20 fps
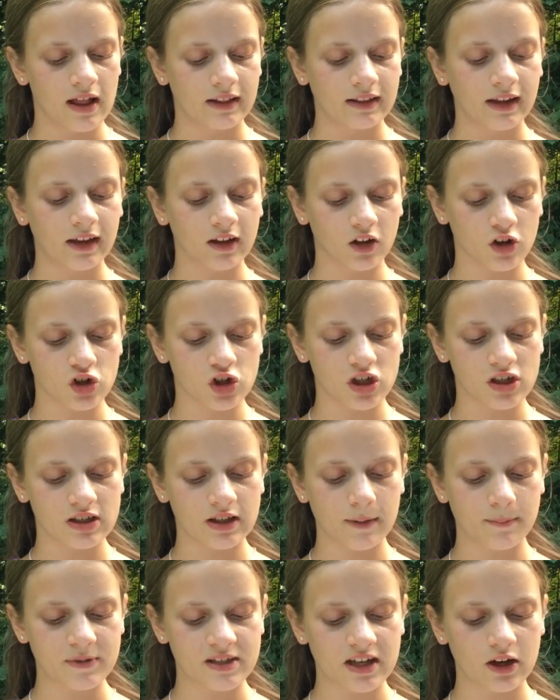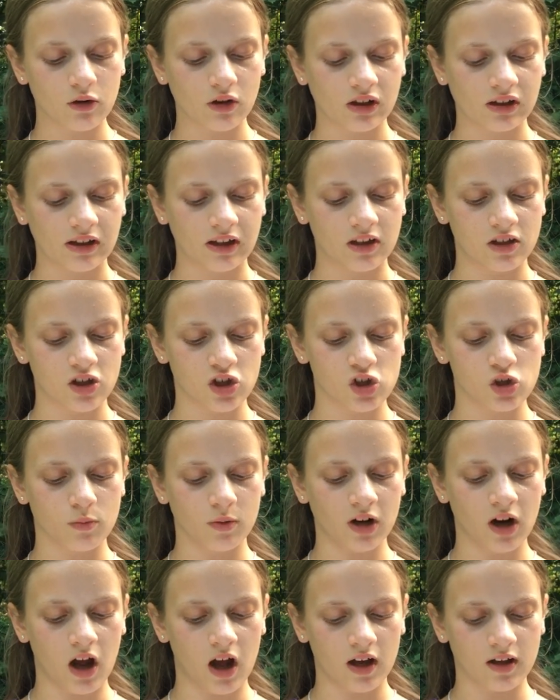Later, she slipped secretly into
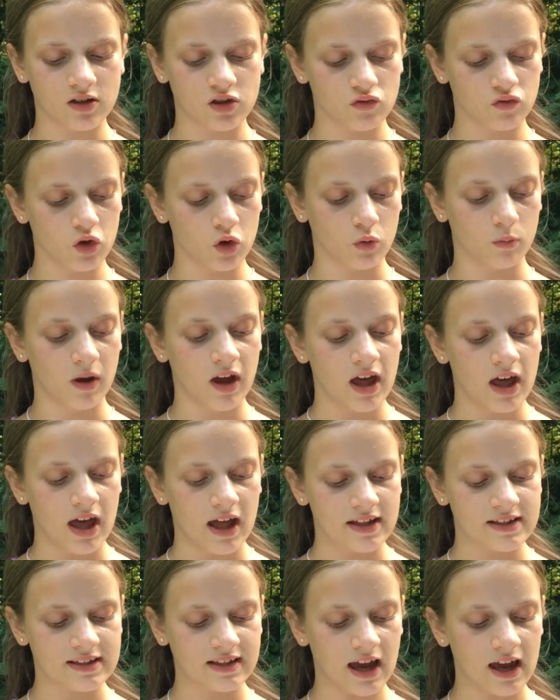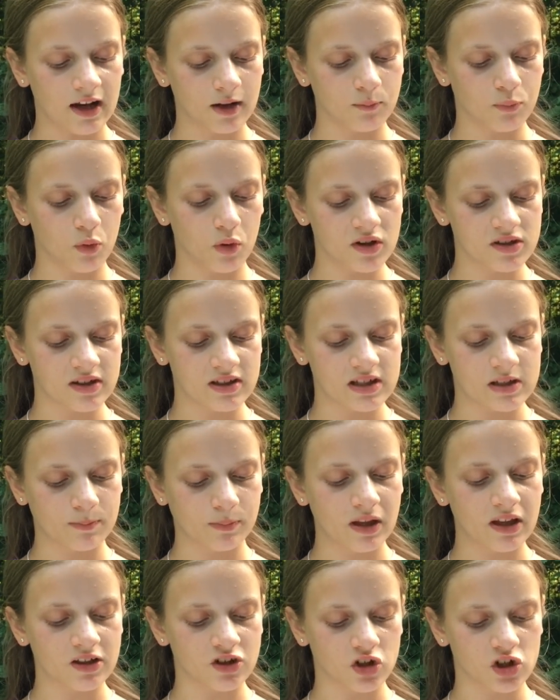Sabarhan's room and scattered poisoned
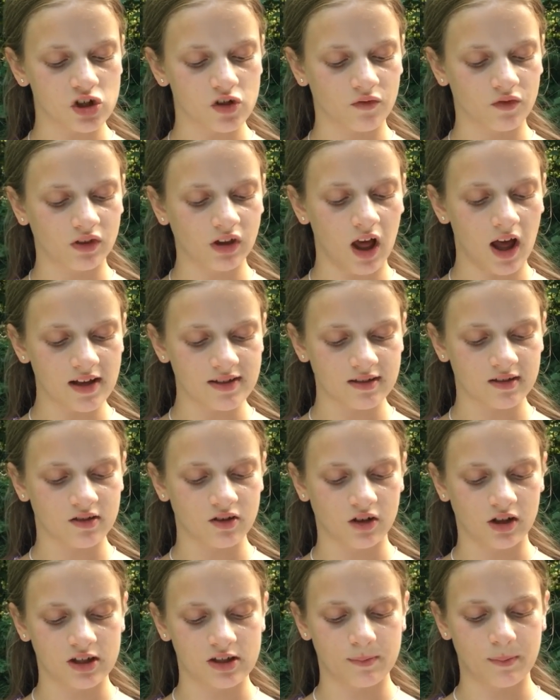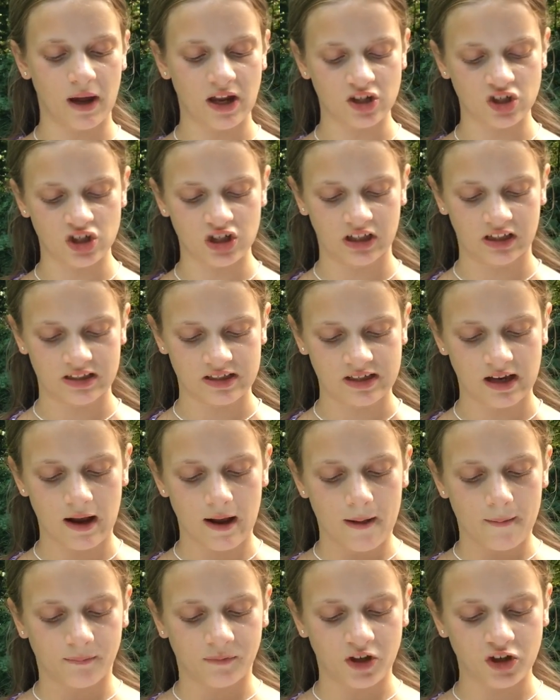splinters of glass into his bed sheets.
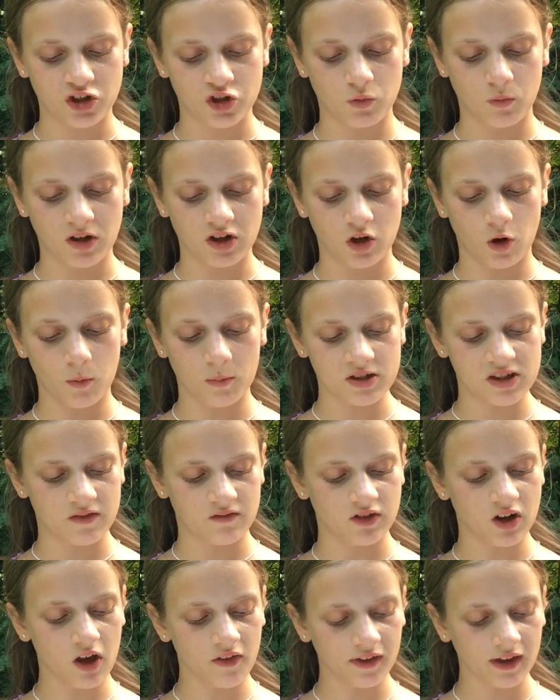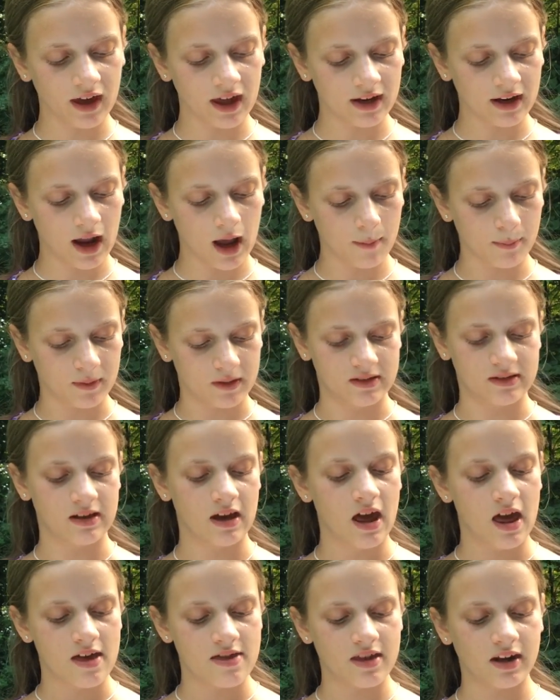Then she went home as if nothing had happened.
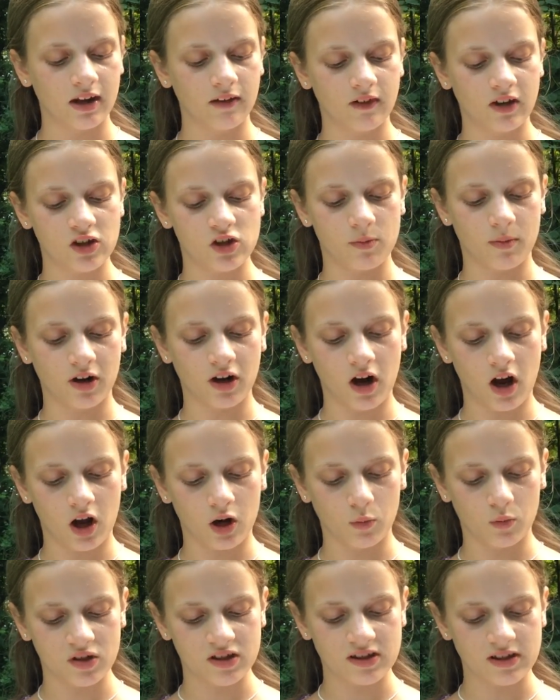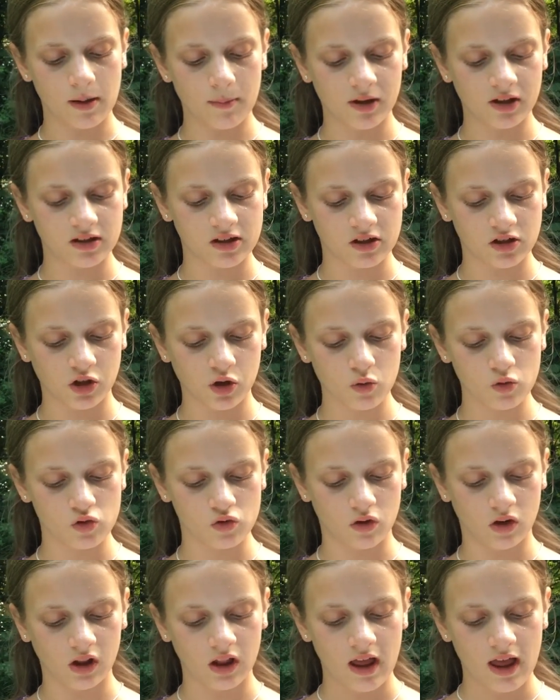That evening, Sabarhan was summoned as
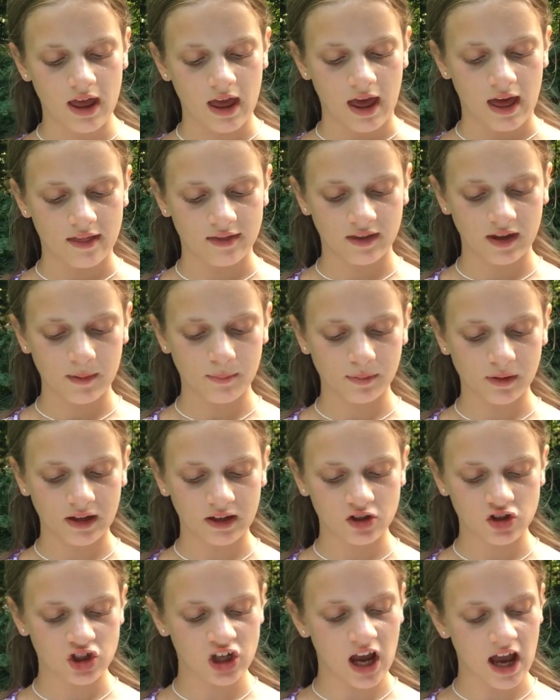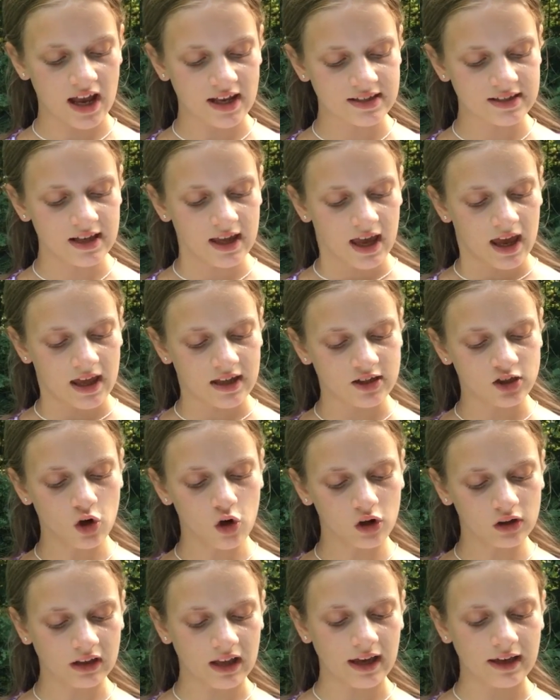usual, and they played chess and
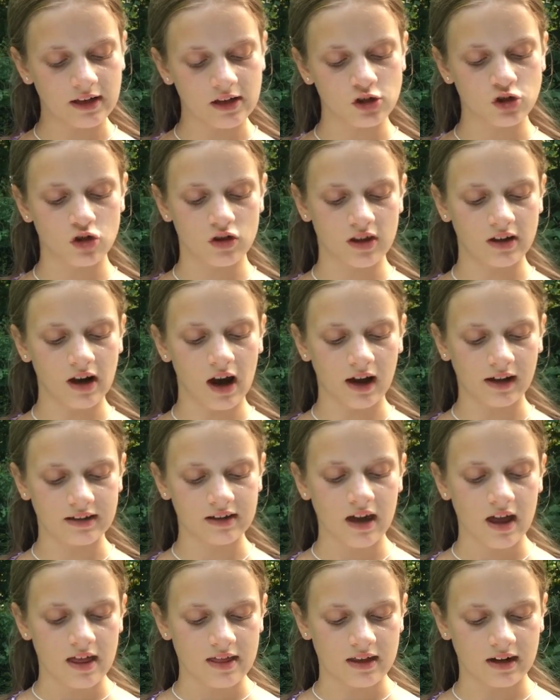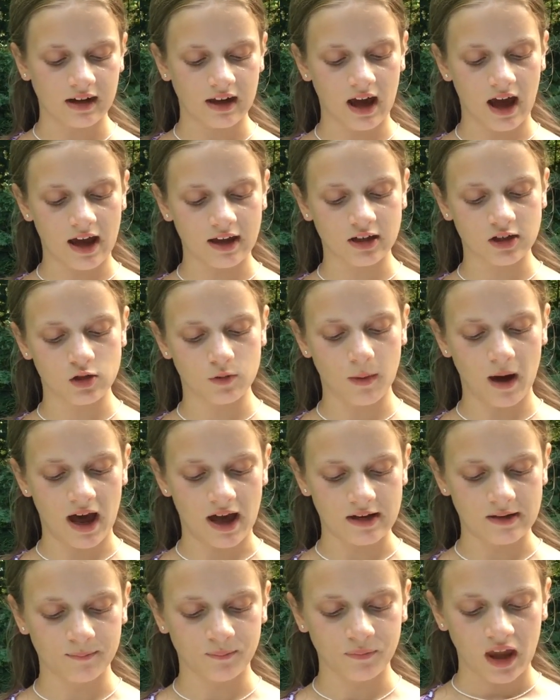talked late into the night. Then he headed to
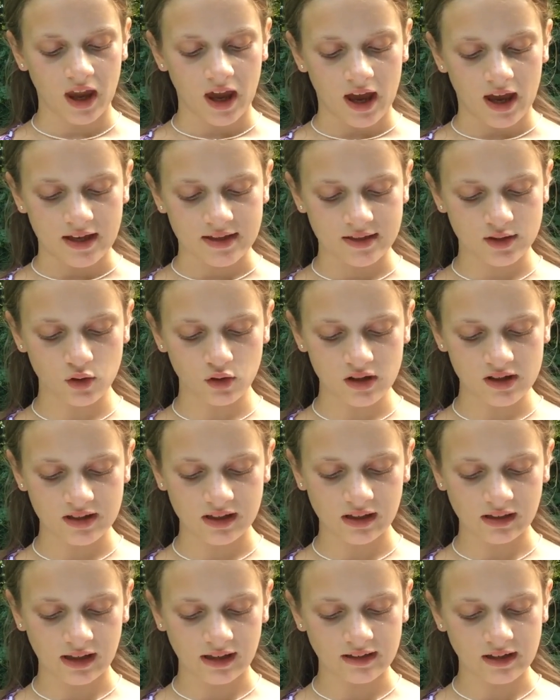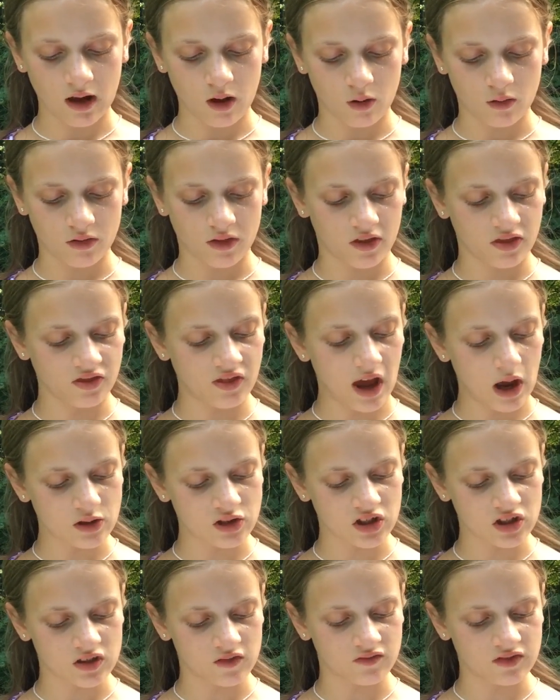bed. As soon as he lay down, the
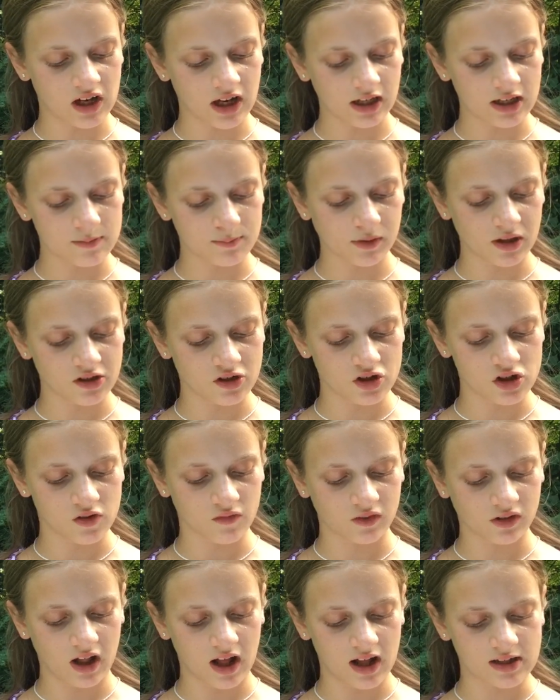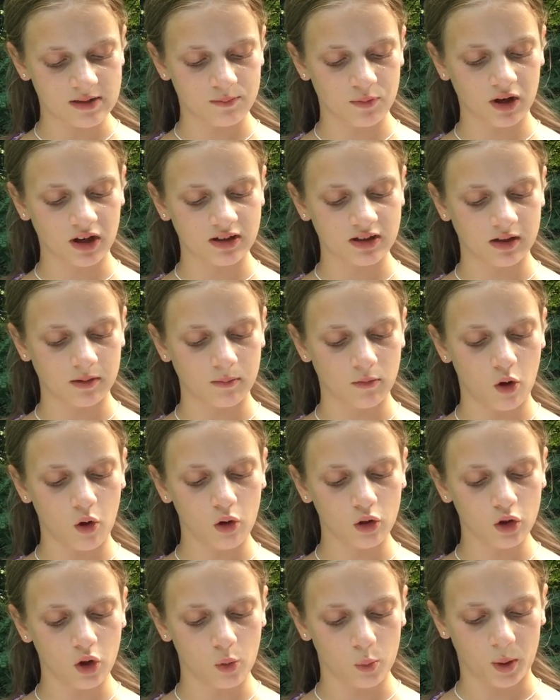thousands of tiny splinters of glass pricked him
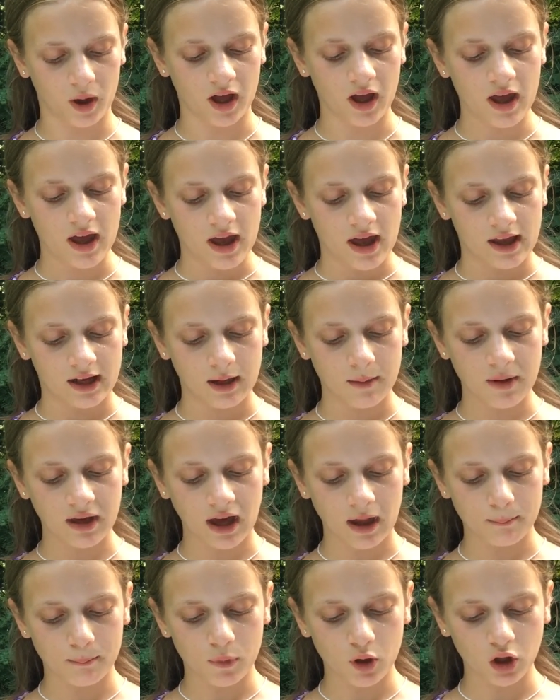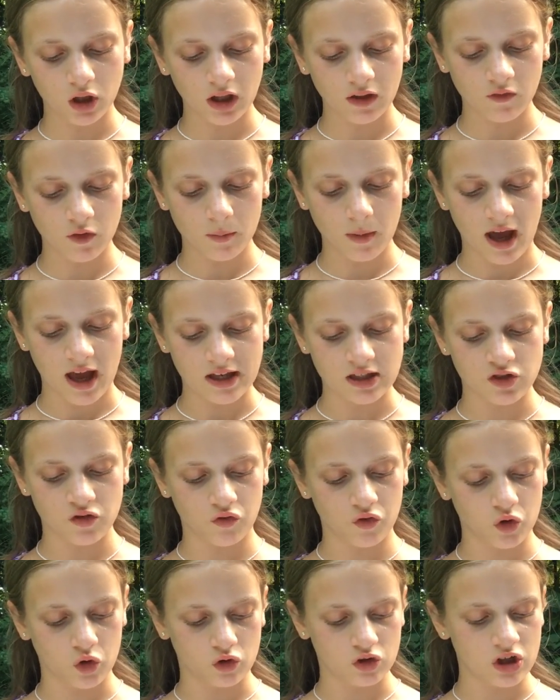all over, and he began burning from head to
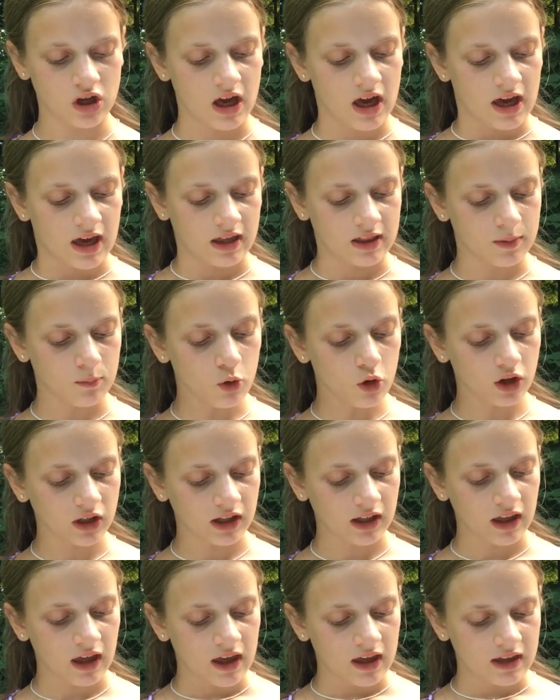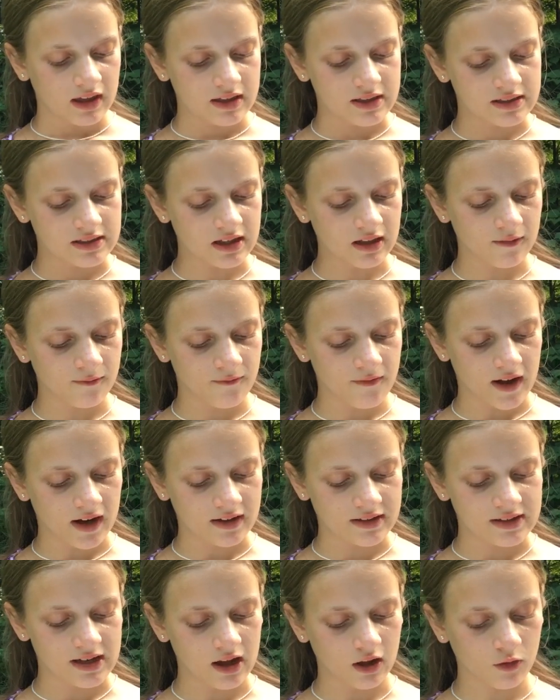foot. In the morning, he still
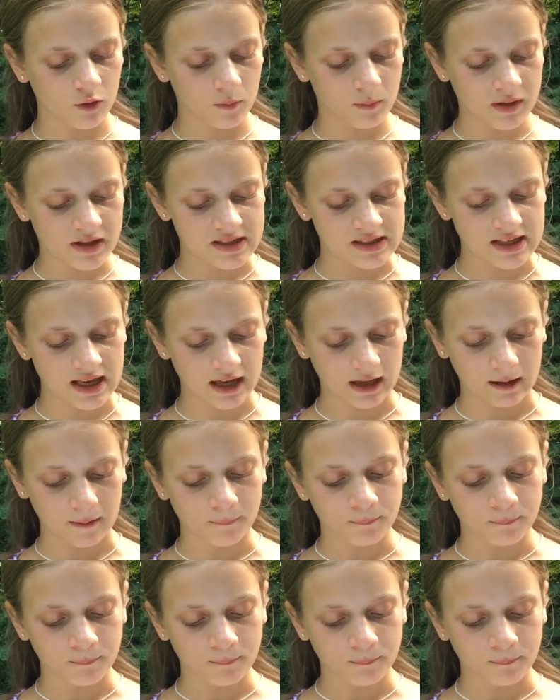felt terribly sick.